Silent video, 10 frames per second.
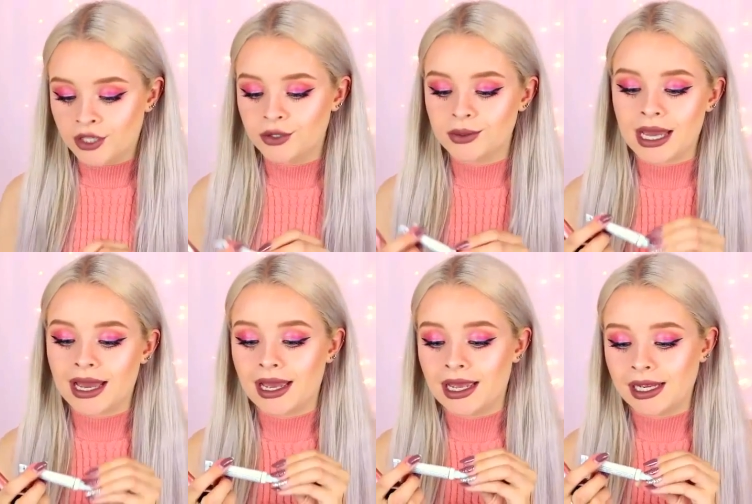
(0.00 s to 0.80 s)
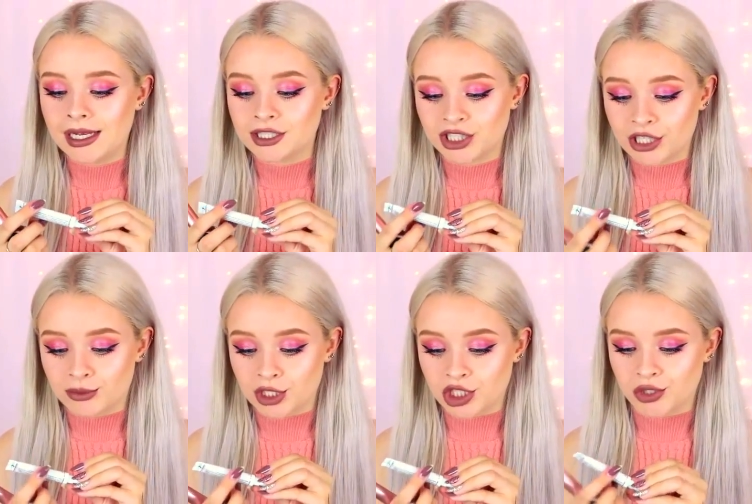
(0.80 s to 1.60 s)
You get a
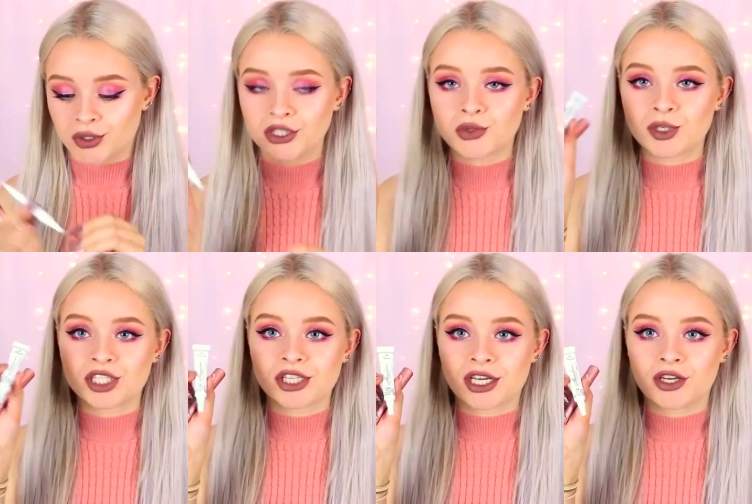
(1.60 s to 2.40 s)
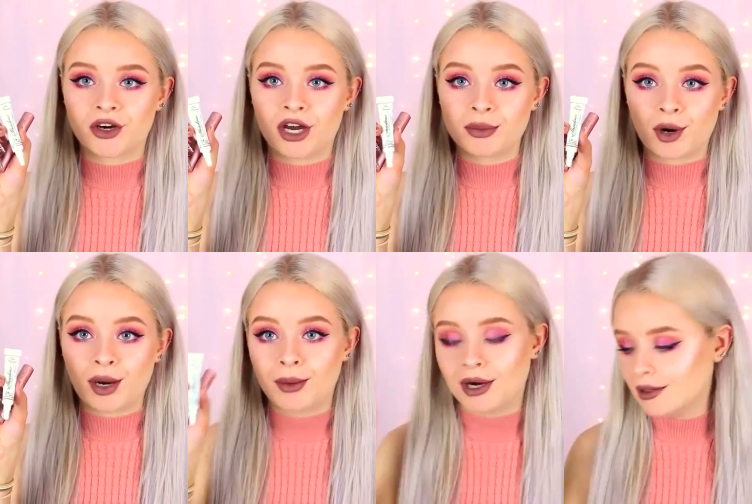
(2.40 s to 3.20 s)
shadow insurance, which is like an eye
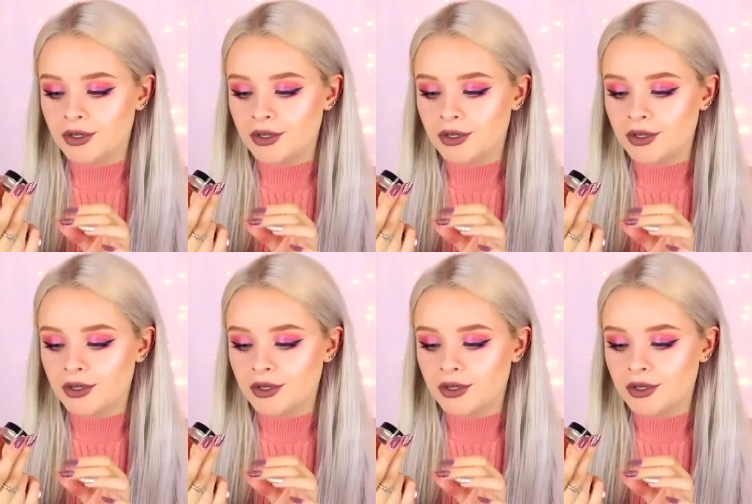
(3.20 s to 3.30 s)
primer.